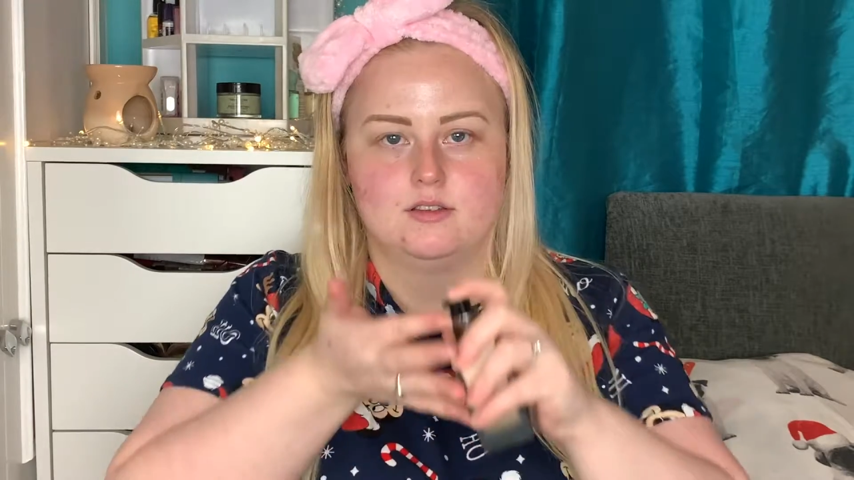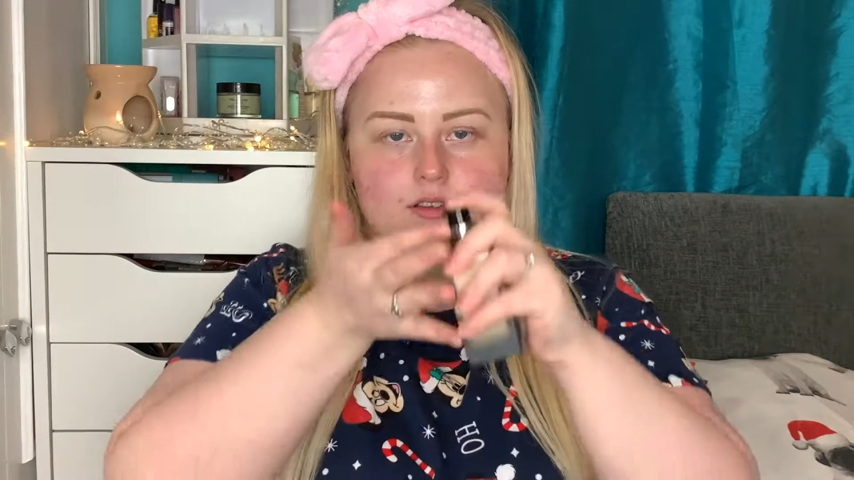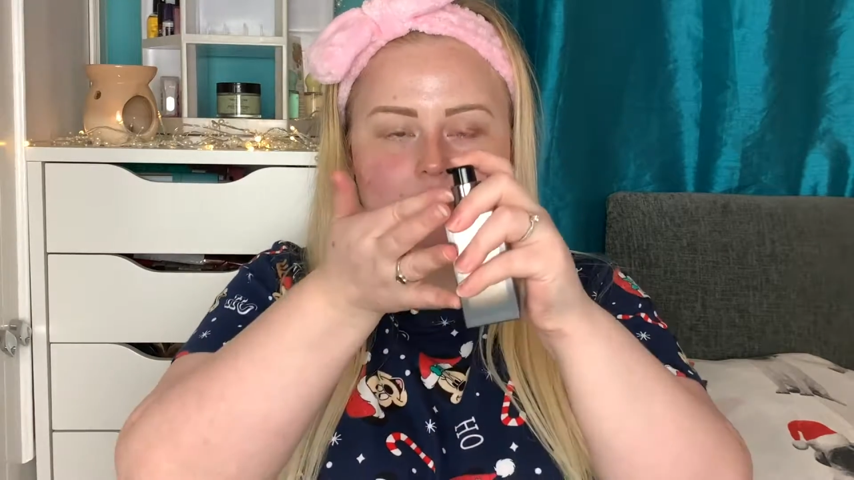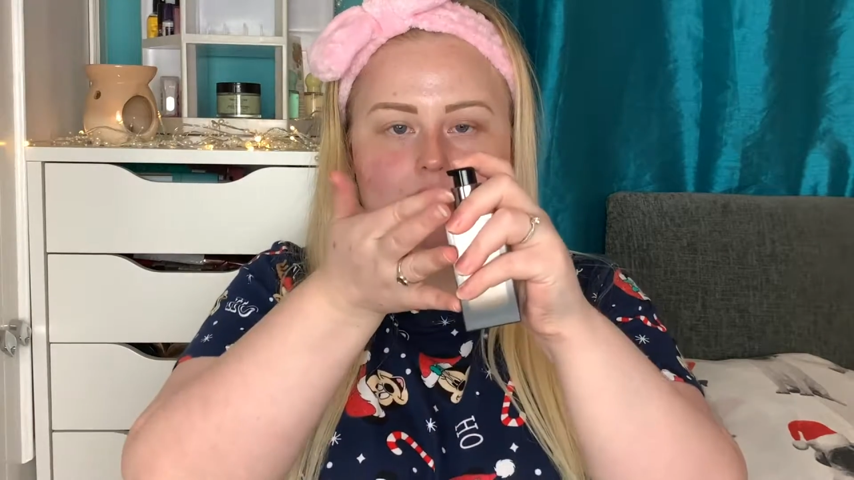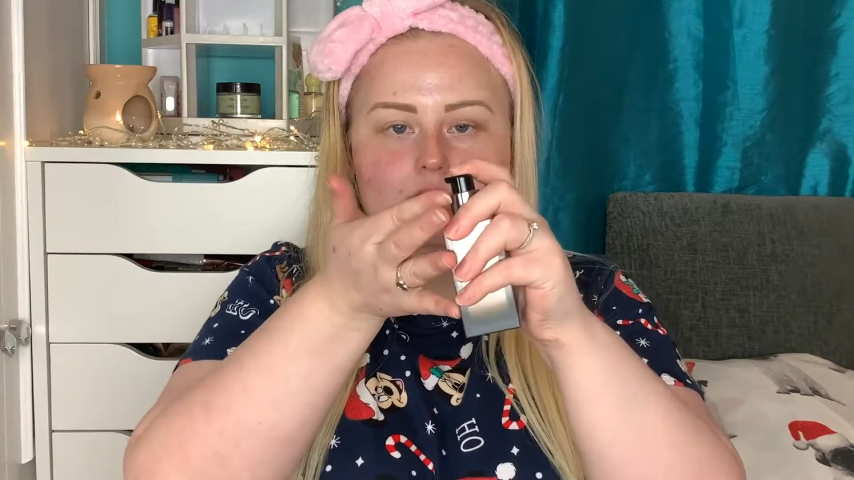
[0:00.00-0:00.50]

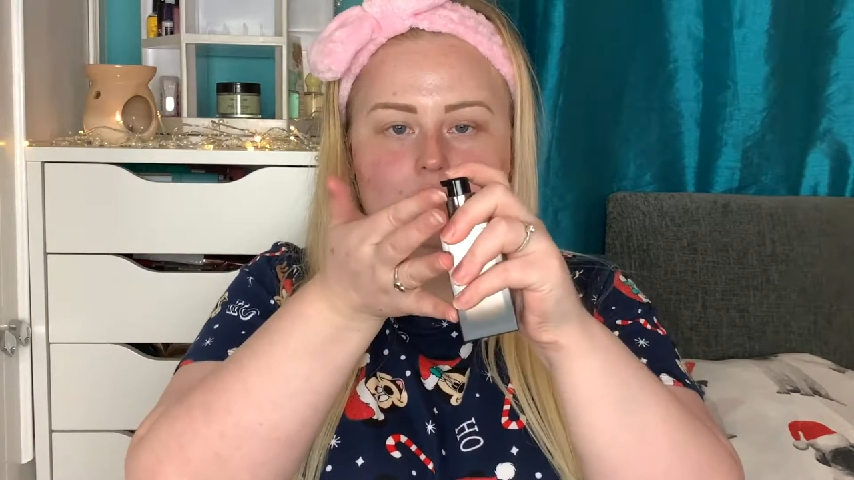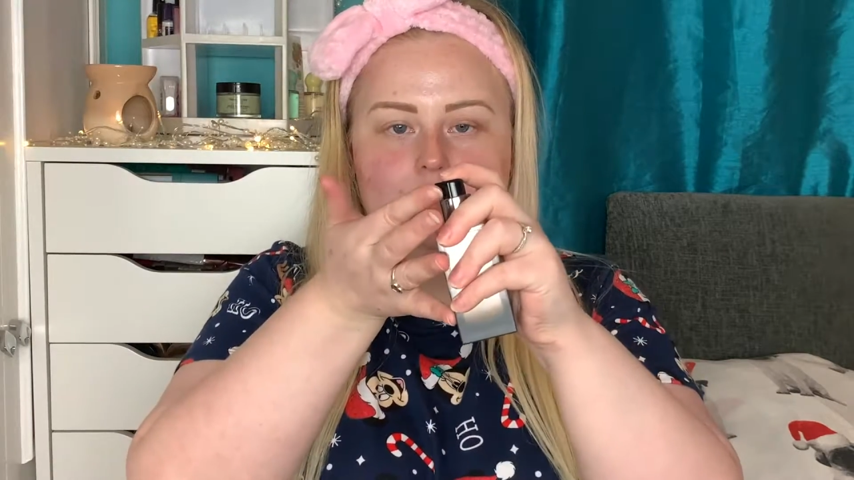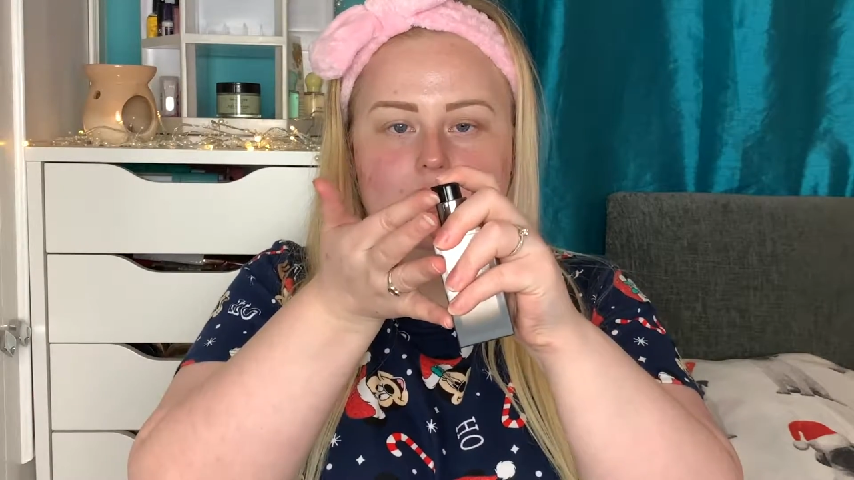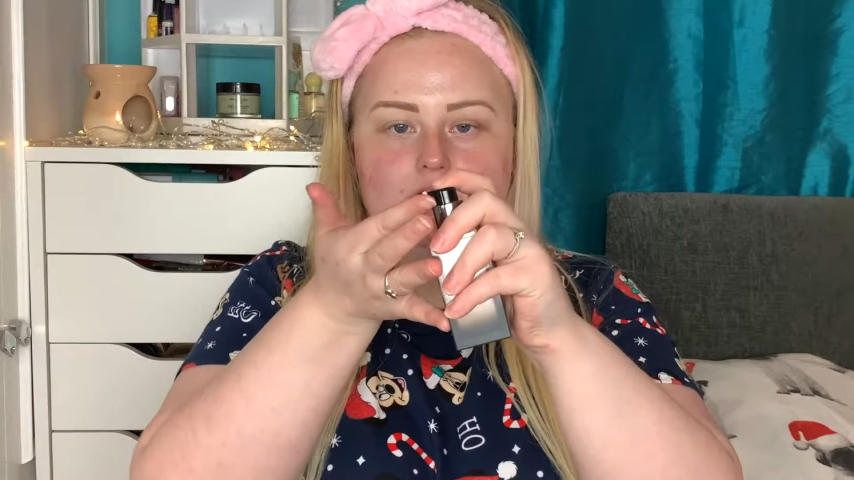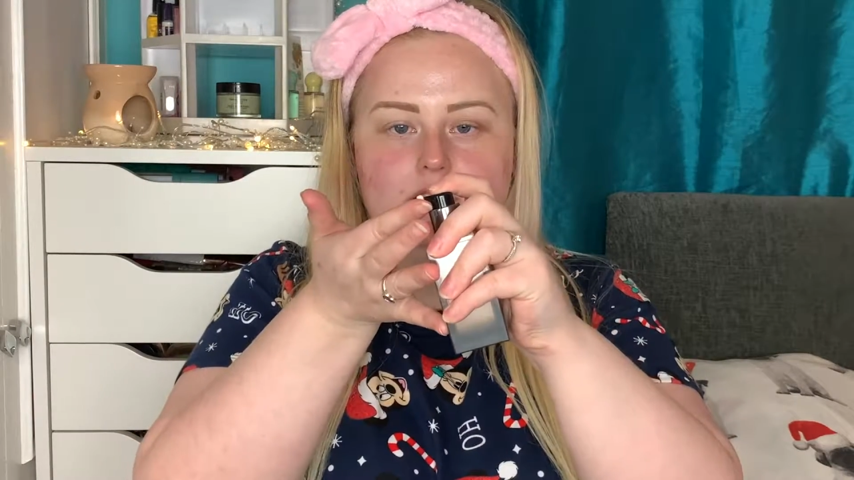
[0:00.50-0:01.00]
So I
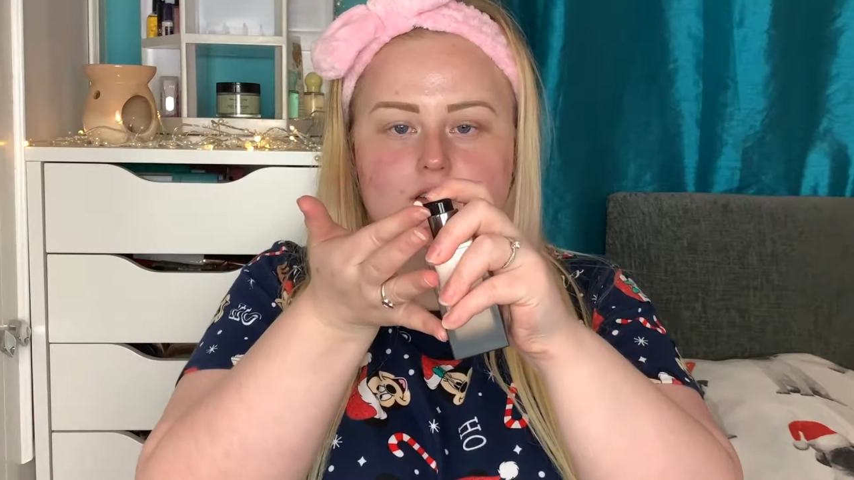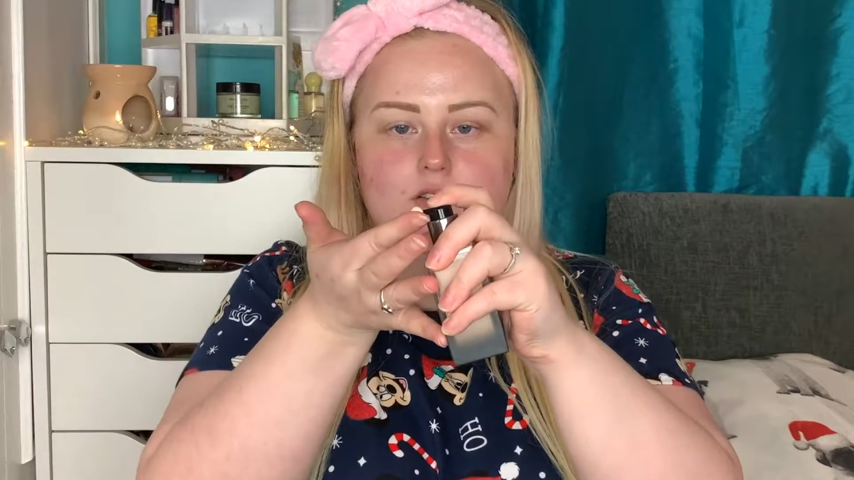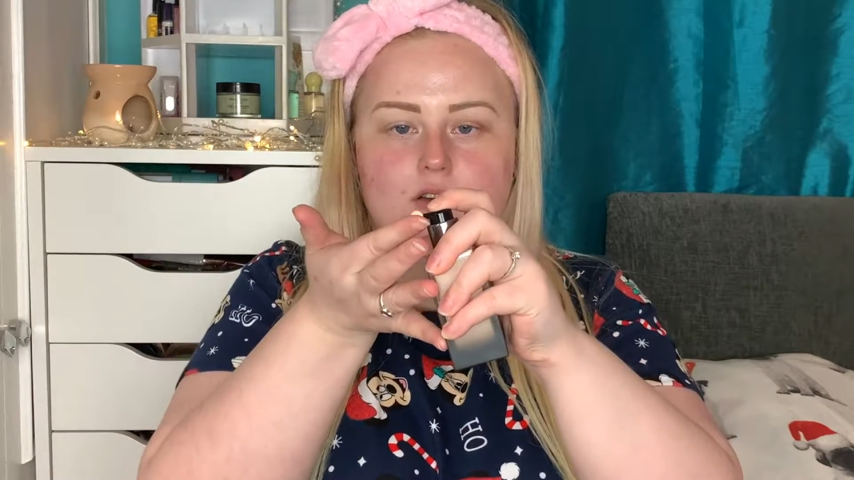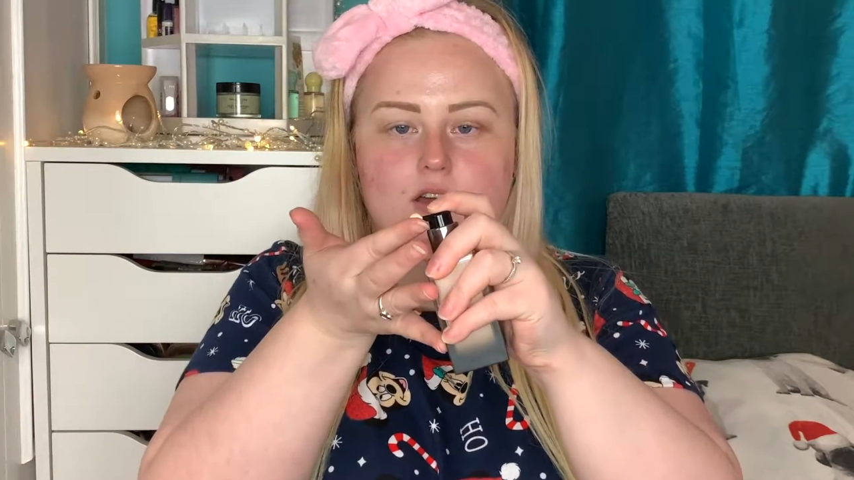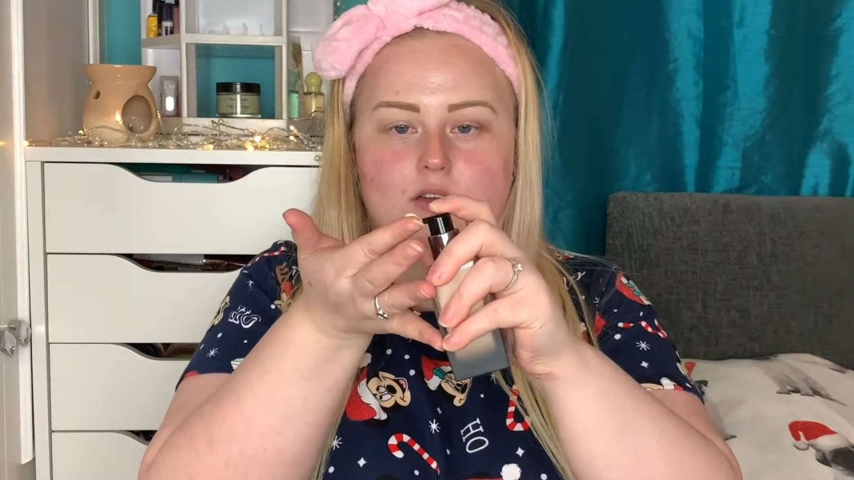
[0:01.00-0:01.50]
don't actually
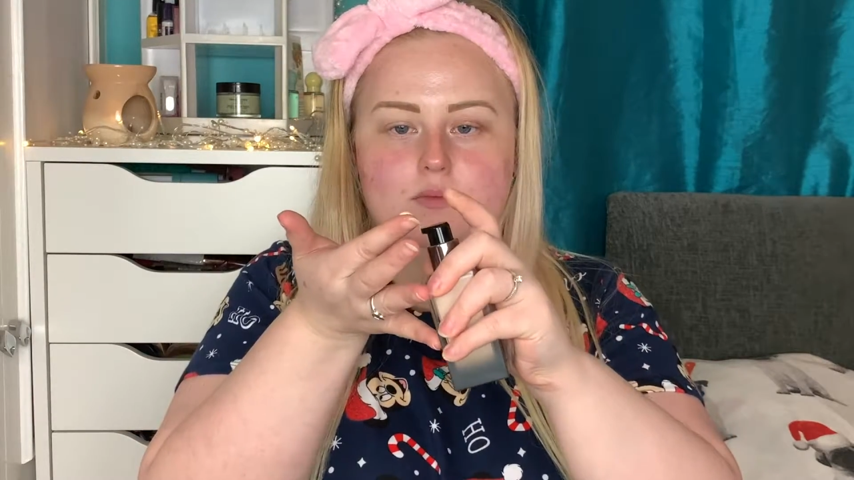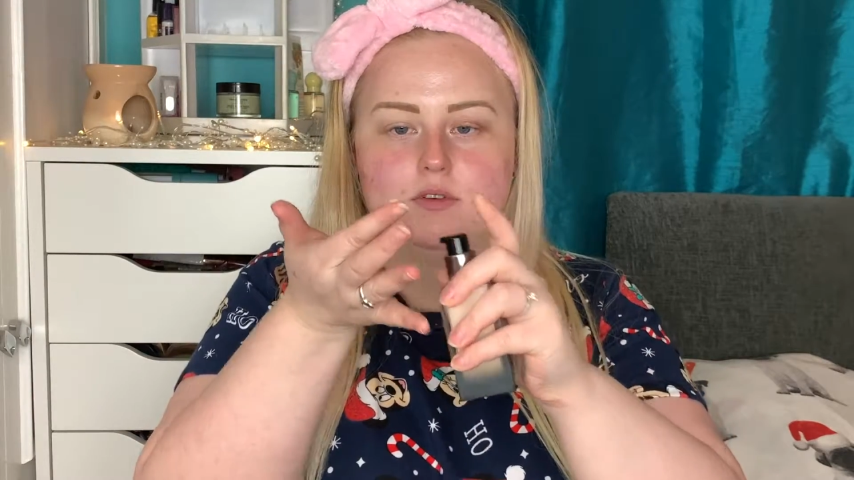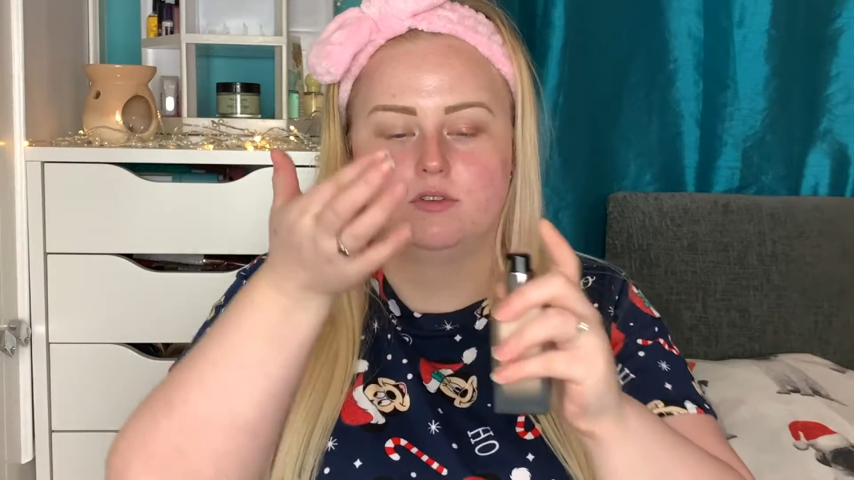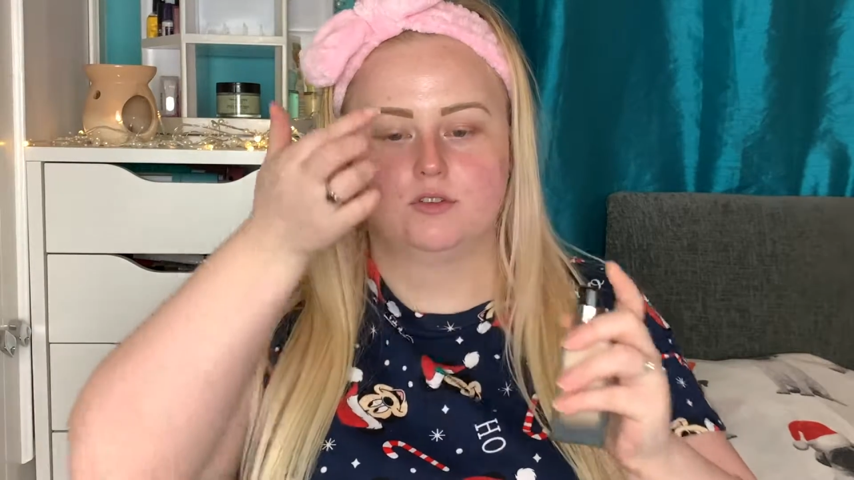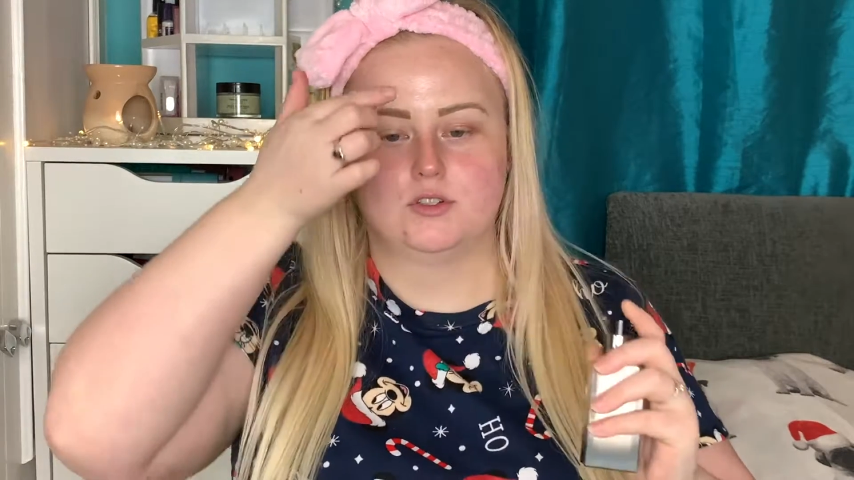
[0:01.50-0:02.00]
know how
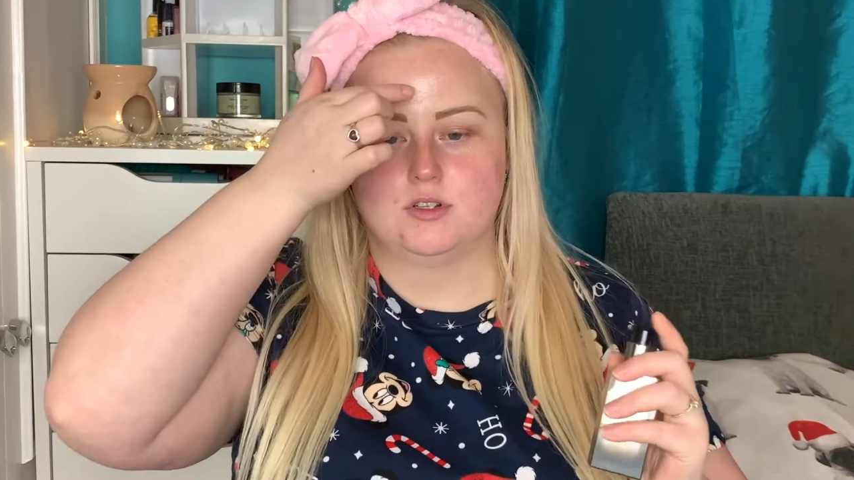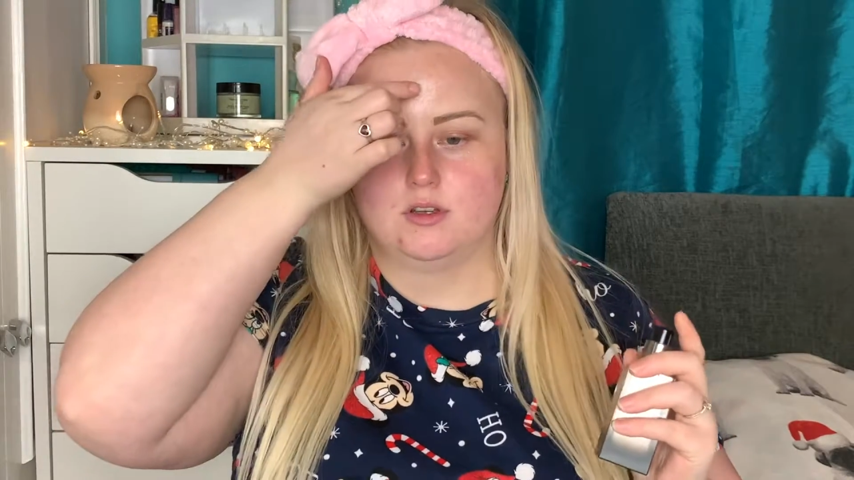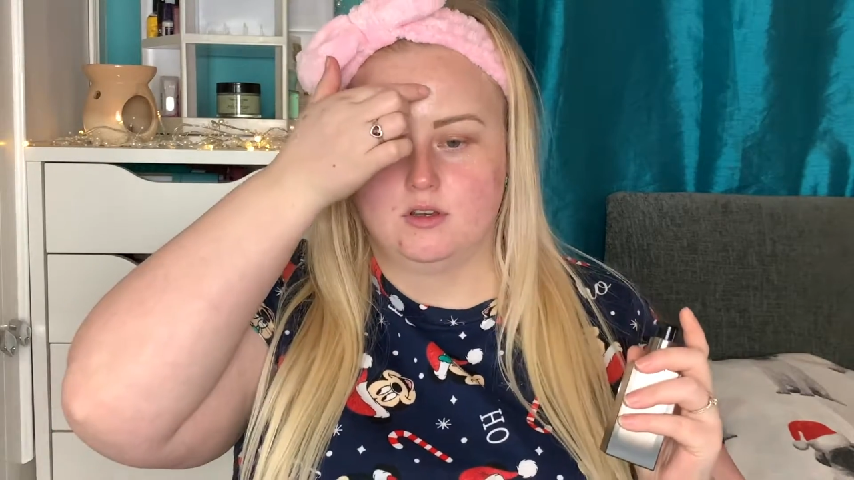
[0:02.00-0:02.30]
much